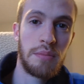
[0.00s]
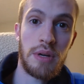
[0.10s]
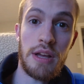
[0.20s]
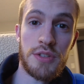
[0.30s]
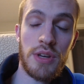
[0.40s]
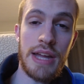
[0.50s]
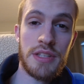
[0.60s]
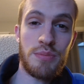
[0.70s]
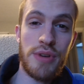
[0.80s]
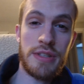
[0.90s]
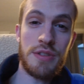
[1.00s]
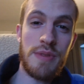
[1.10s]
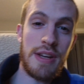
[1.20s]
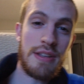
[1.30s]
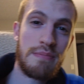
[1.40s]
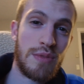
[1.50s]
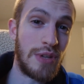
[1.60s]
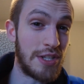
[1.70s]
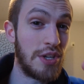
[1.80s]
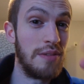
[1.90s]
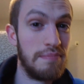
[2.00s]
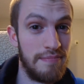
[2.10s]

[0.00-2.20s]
but I also got some presents ready, so that's good.